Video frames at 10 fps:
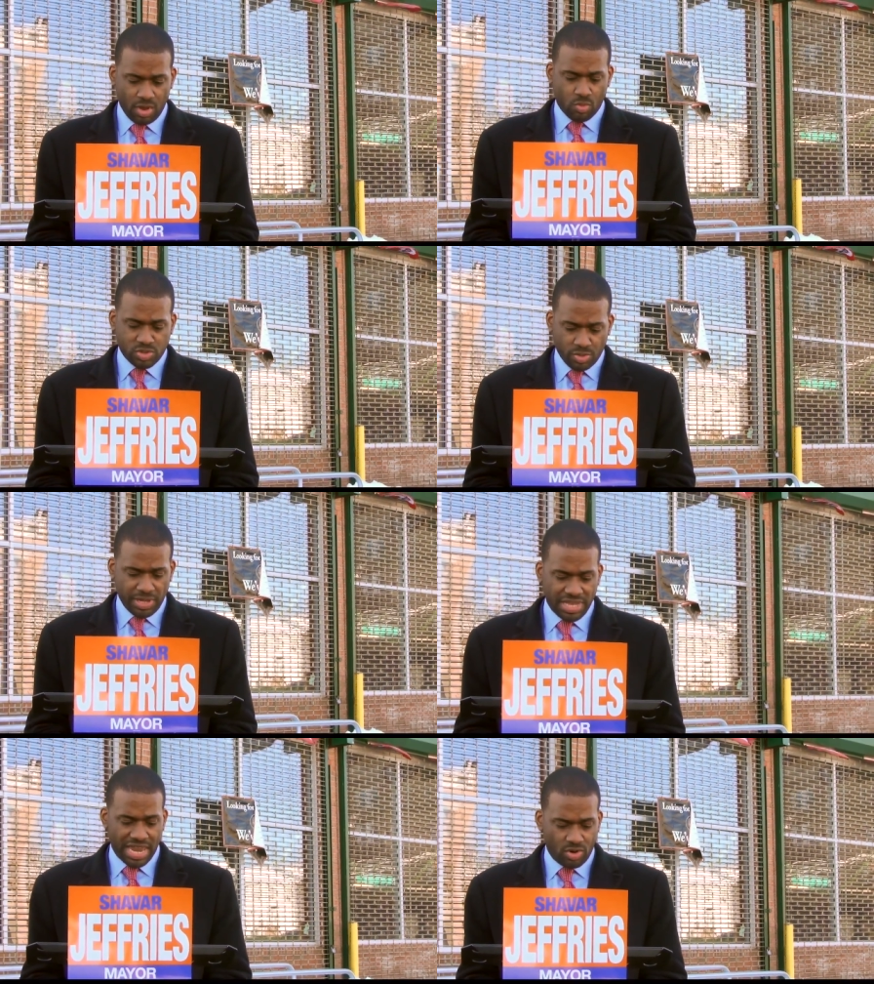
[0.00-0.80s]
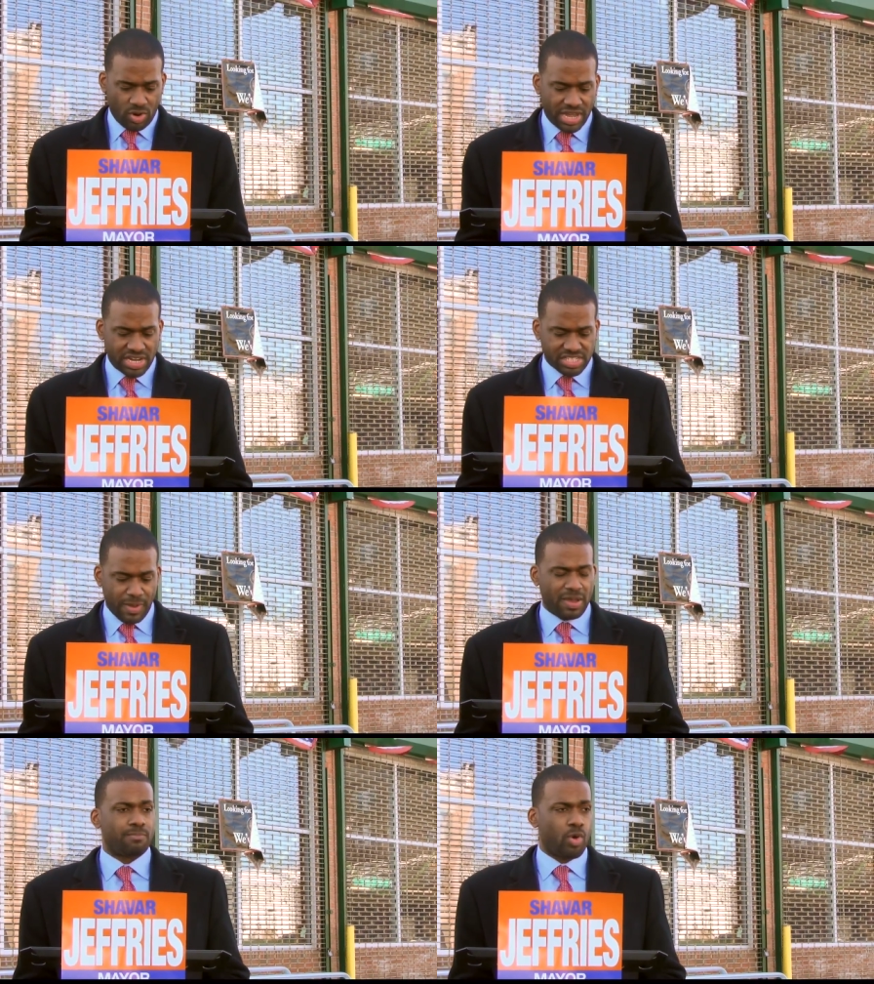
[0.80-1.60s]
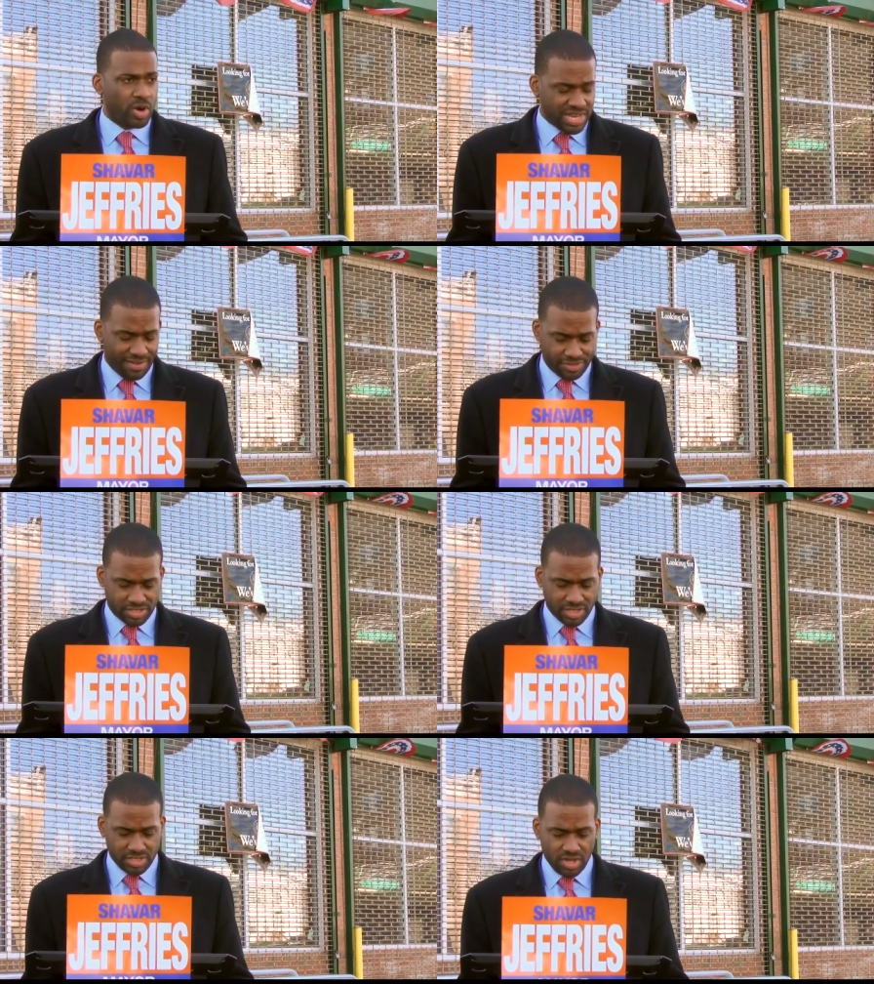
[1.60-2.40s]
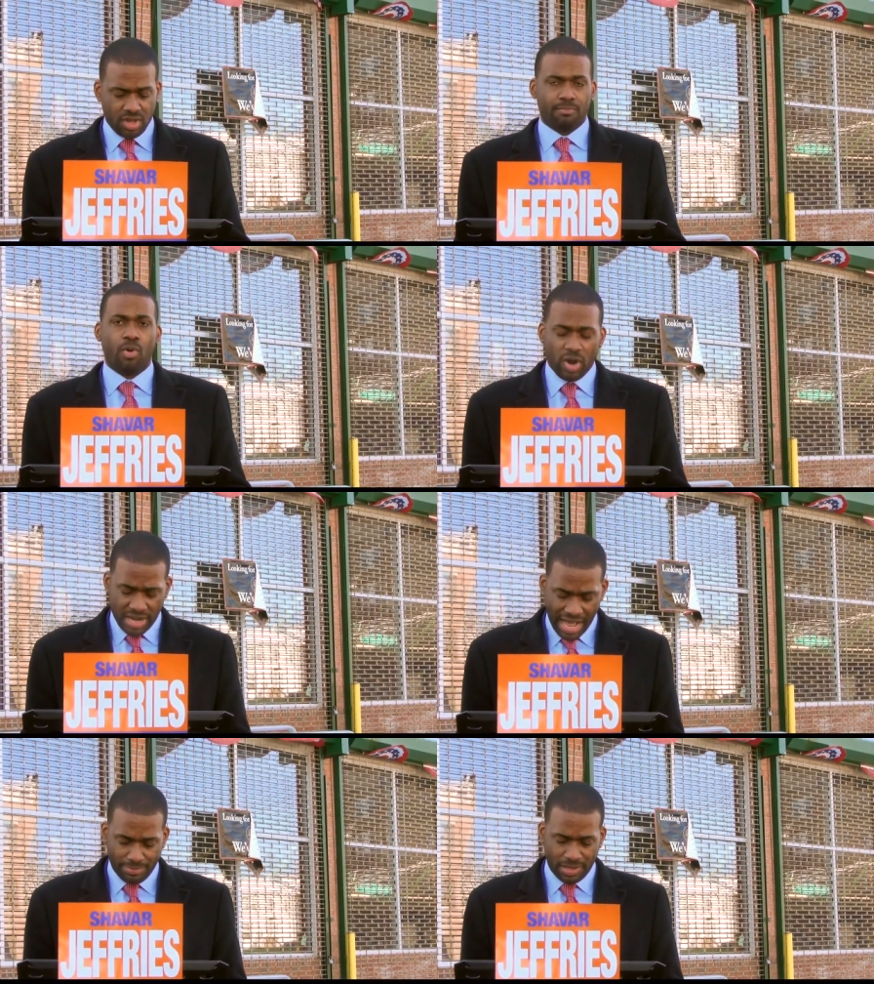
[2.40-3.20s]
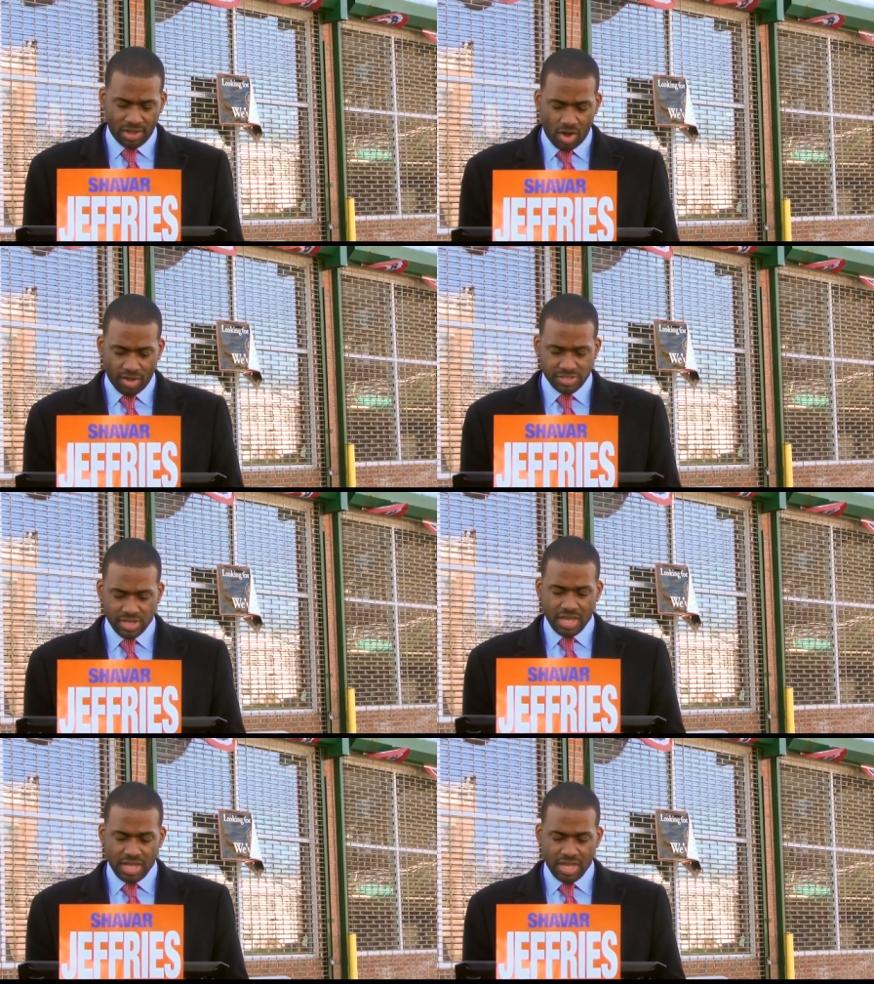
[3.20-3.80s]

which will mean that Newark can expect more deficits, more cop layoffs,